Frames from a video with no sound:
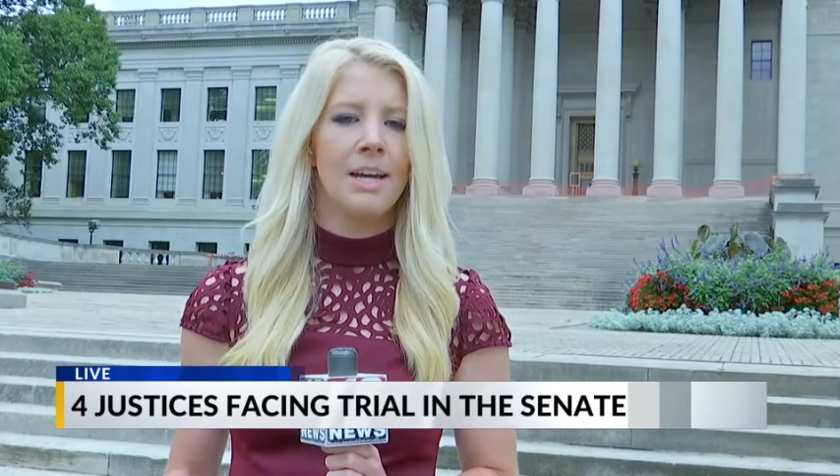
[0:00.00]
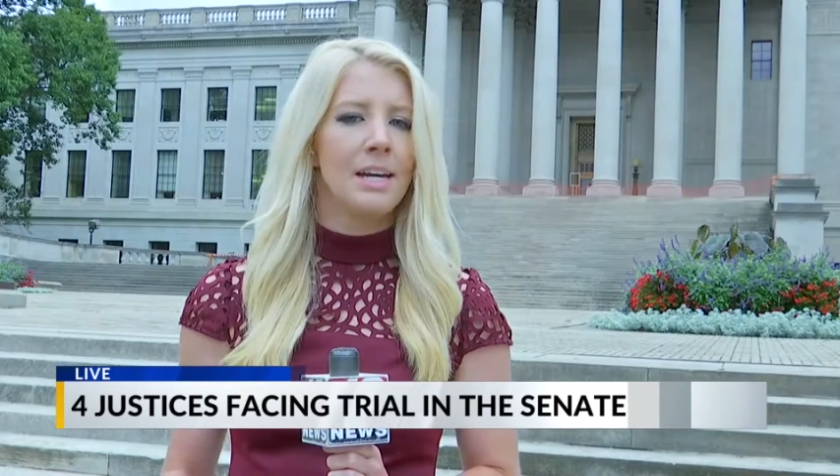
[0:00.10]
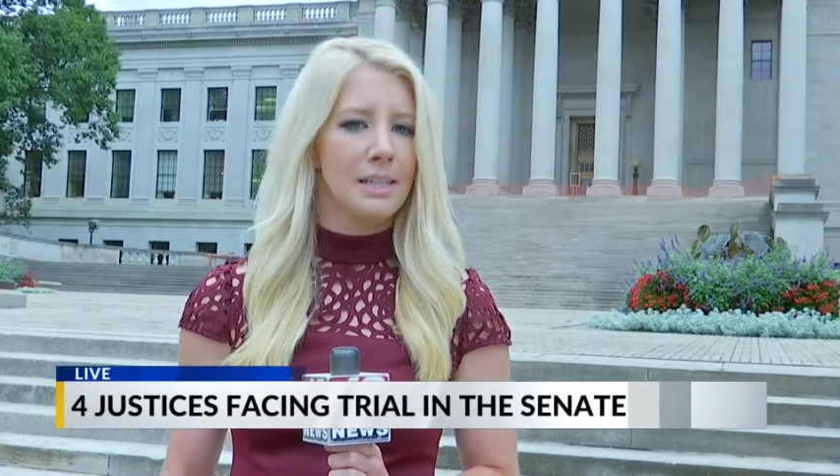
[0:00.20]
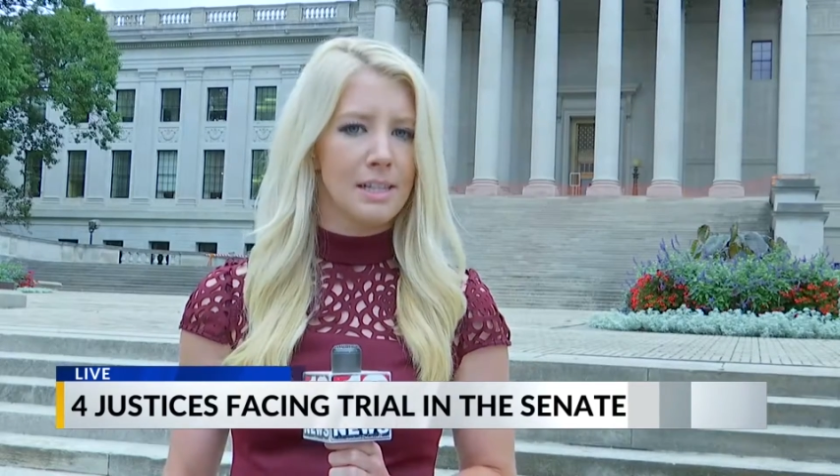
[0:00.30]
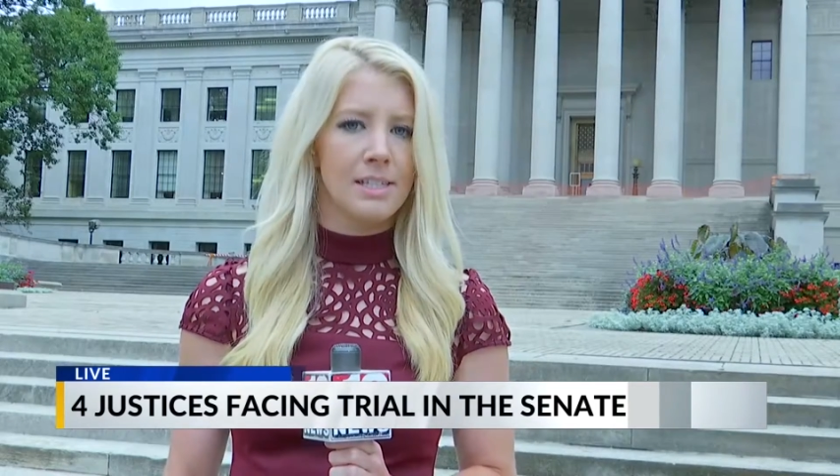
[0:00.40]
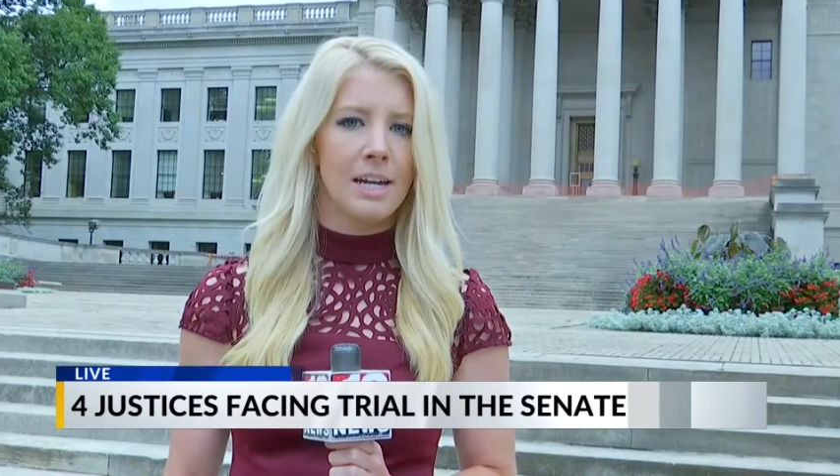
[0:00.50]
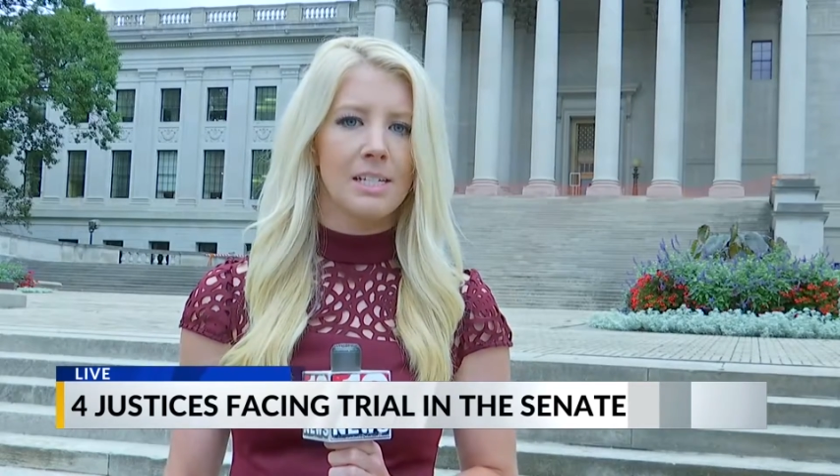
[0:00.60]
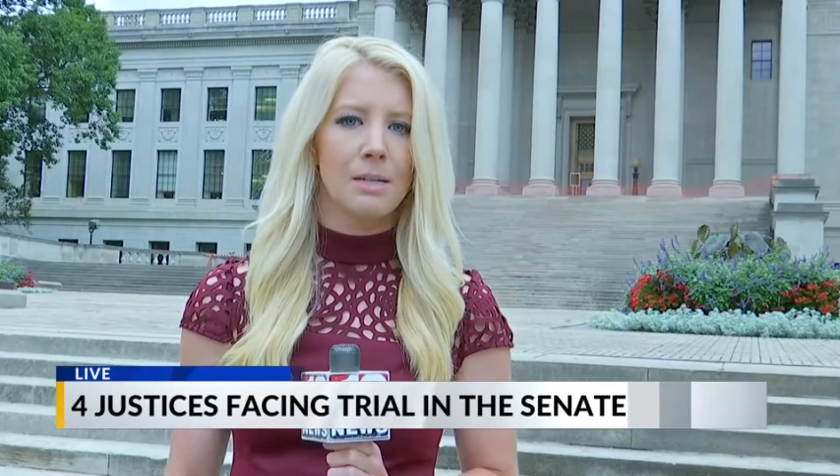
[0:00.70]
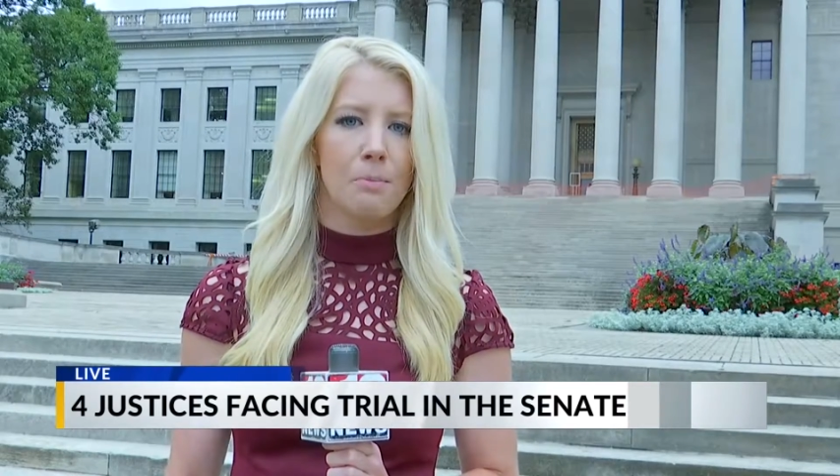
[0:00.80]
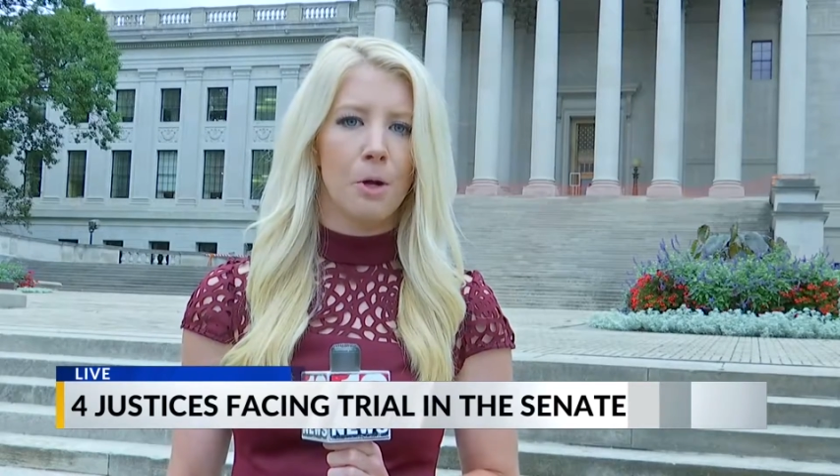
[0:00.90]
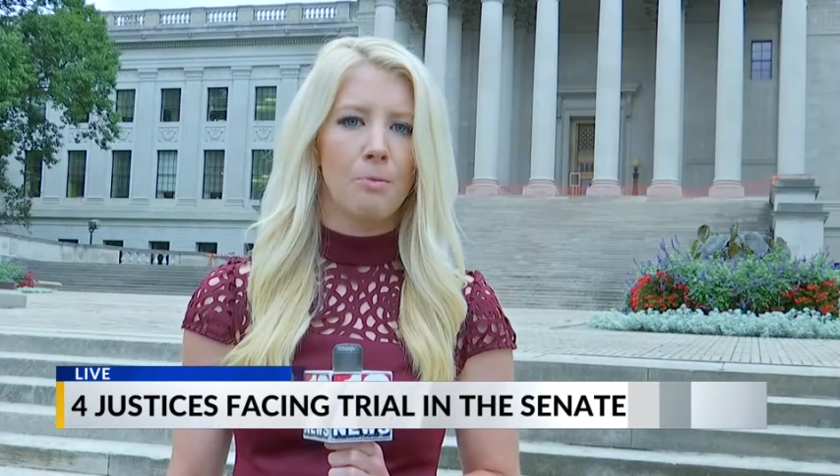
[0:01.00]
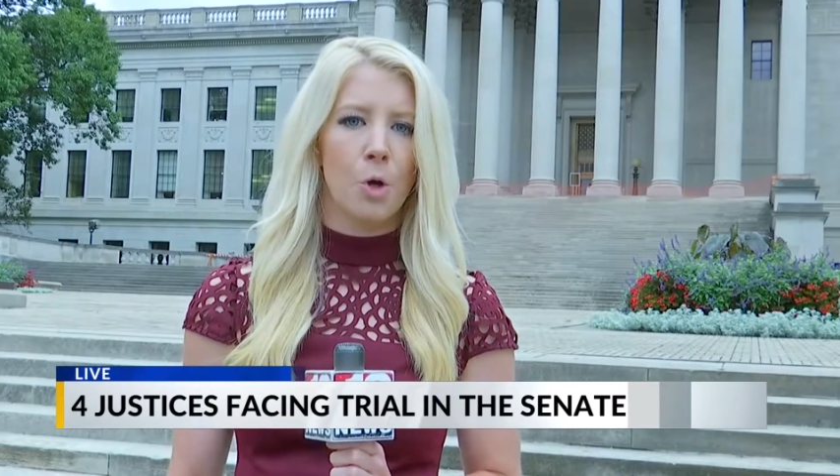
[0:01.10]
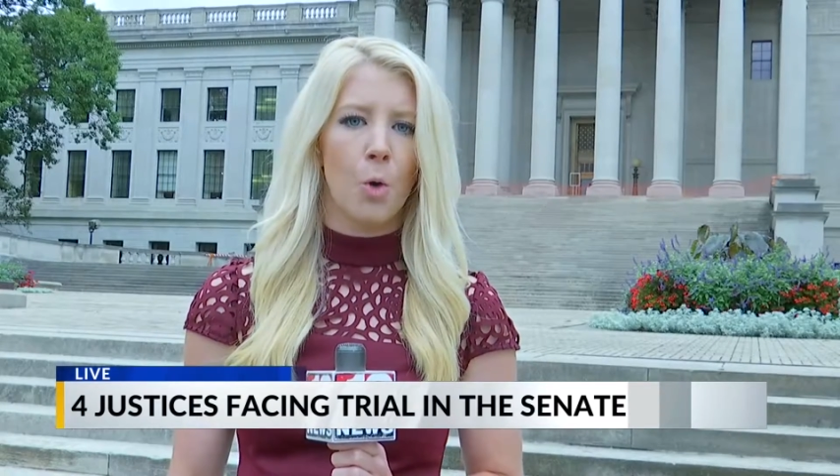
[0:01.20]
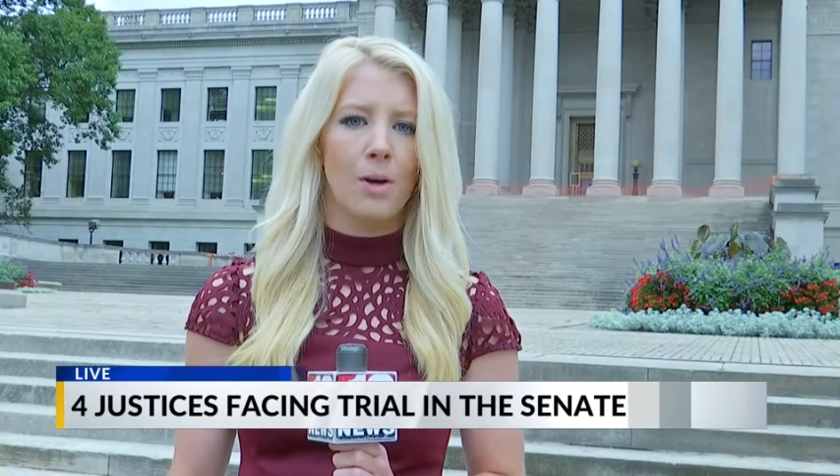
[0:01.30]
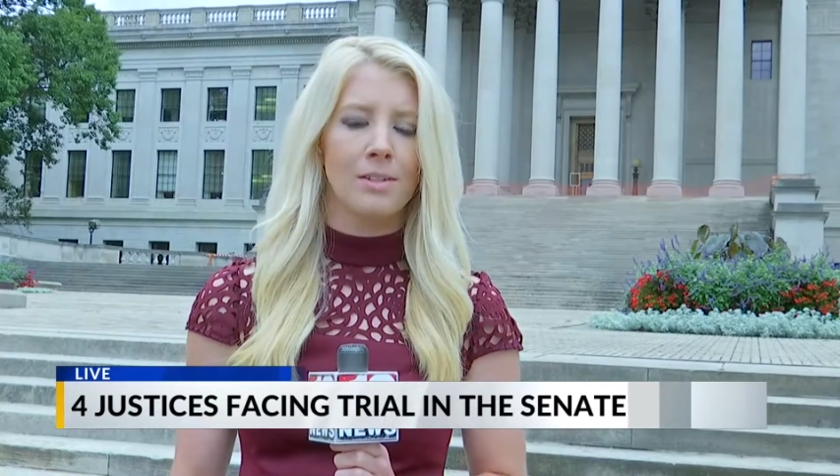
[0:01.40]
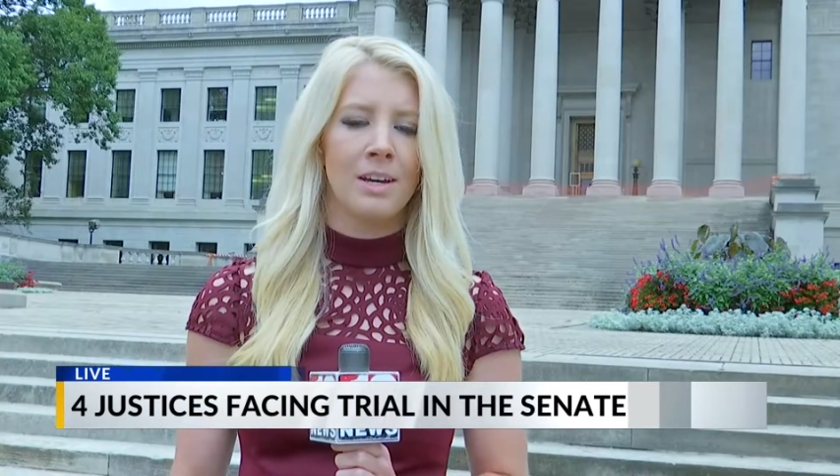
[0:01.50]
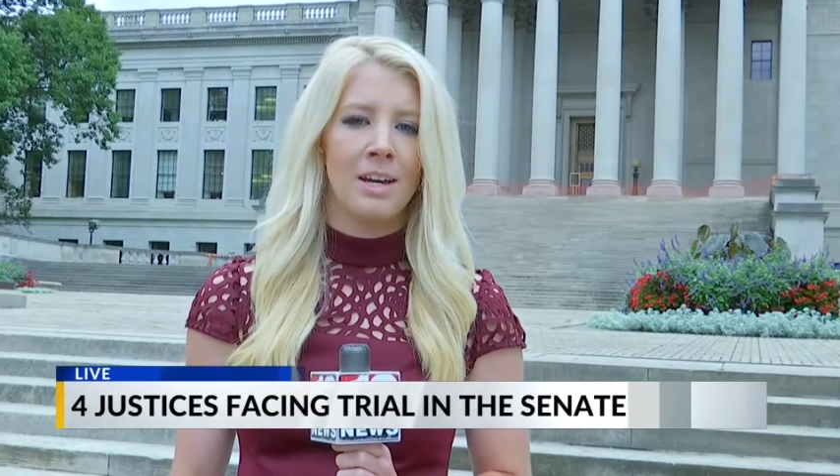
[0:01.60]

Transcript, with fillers: in the state Supreme Court.